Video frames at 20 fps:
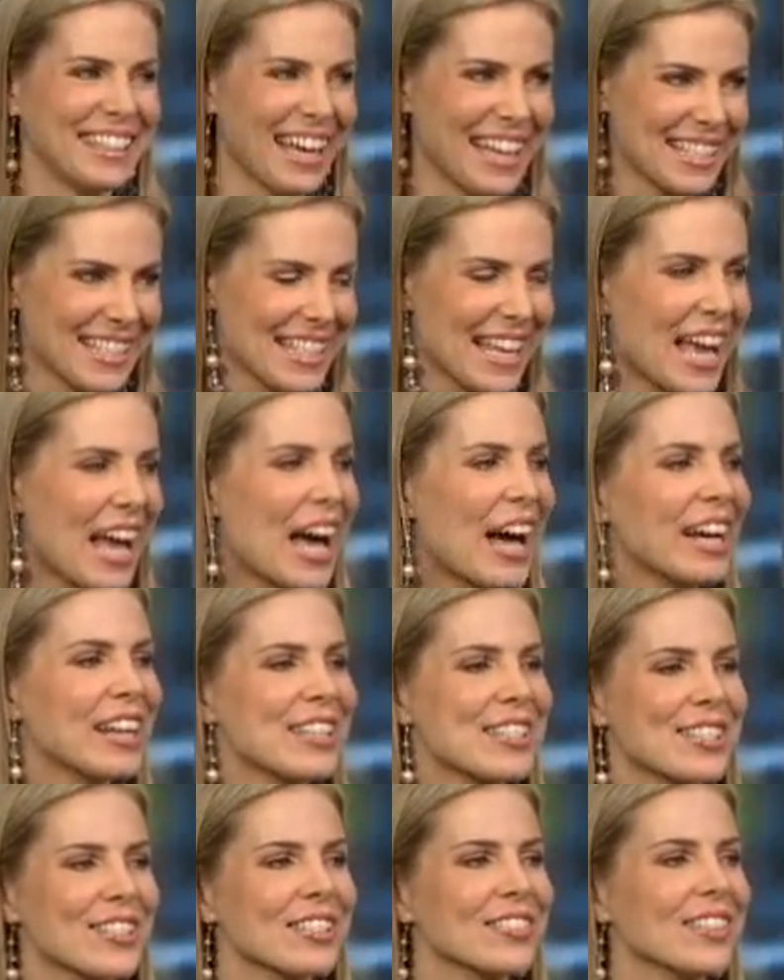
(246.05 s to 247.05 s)
Yes,
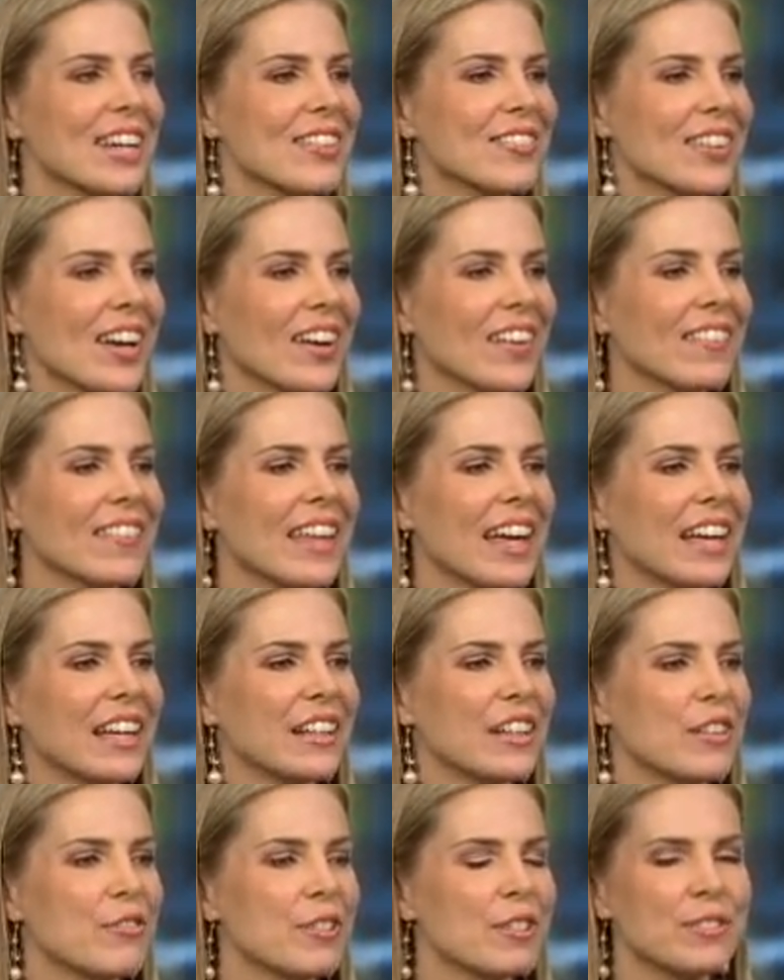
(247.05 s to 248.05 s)
a survey found
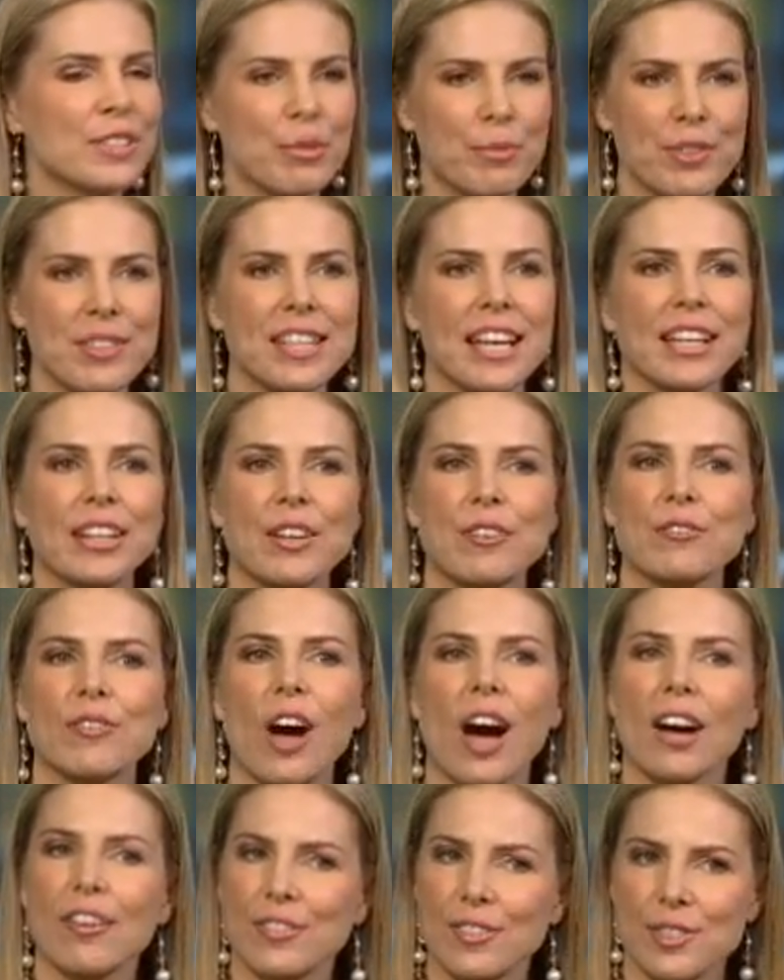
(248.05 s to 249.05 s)
that 50% of
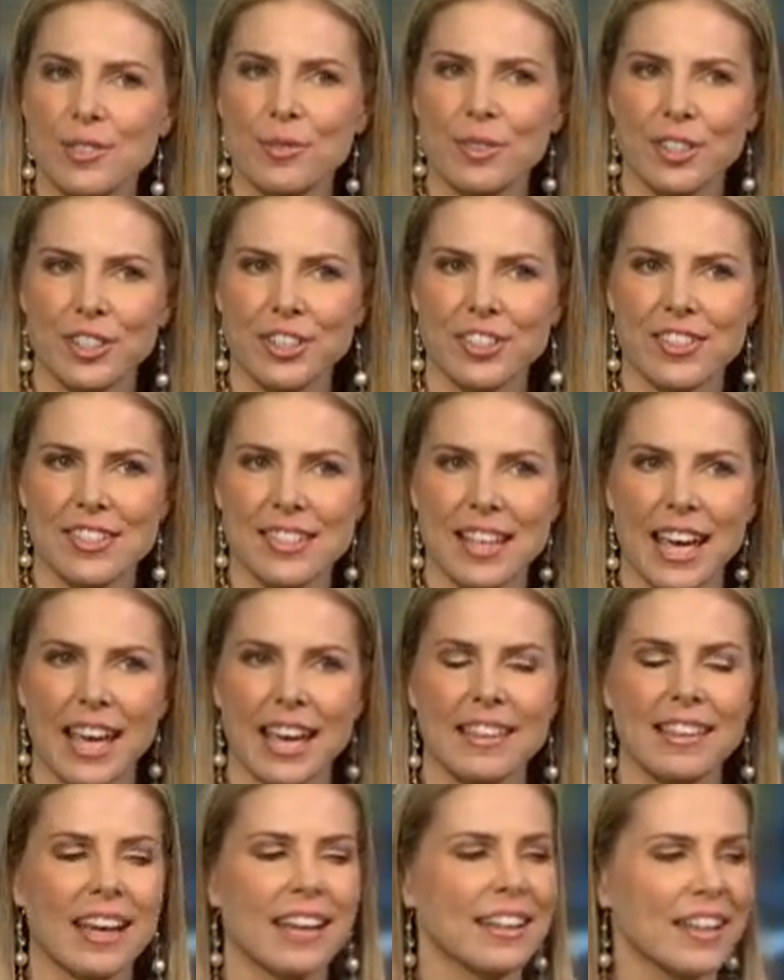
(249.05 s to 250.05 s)
office workers
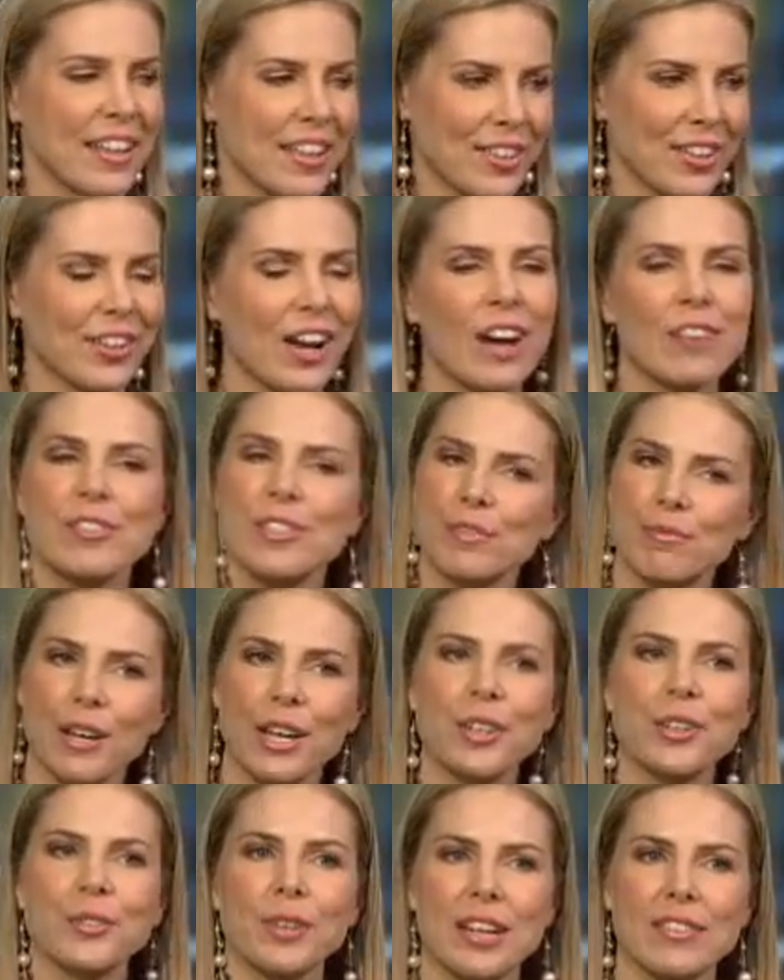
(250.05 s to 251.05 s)
say that their office
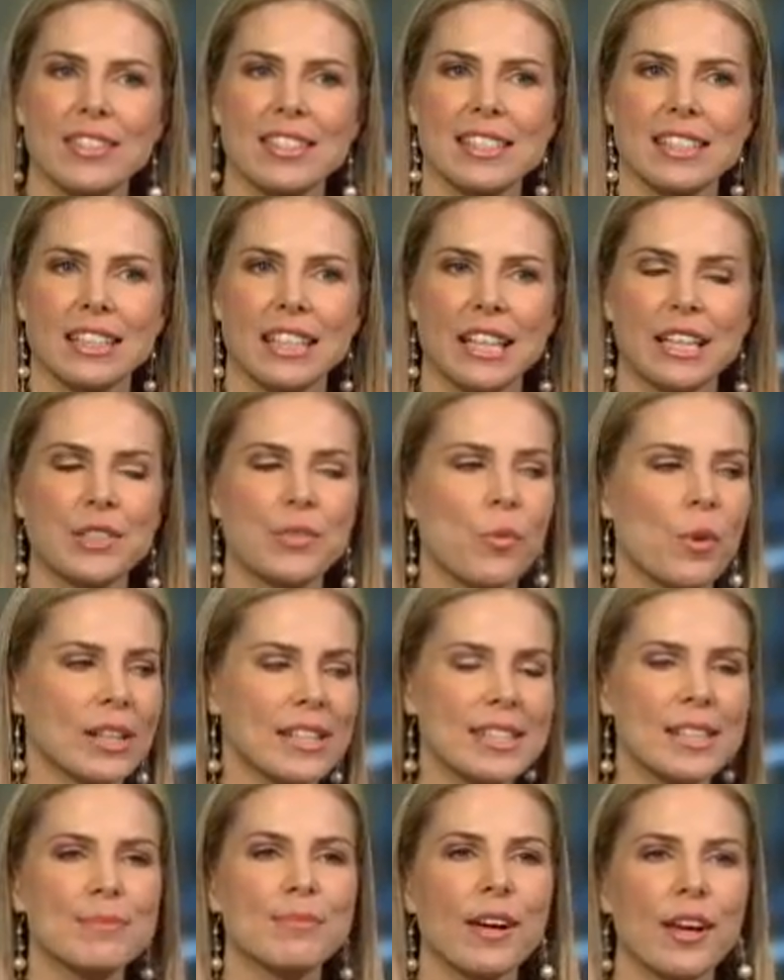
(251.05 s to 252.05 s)
microwave is cleaned
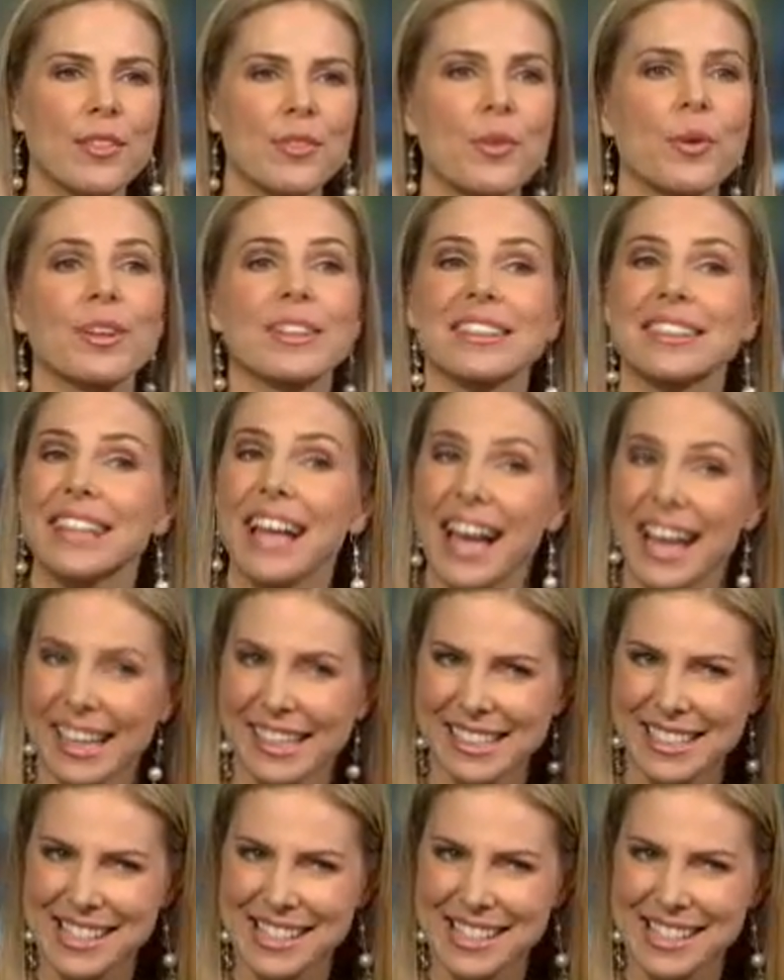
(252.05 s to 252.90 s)
once a month or less.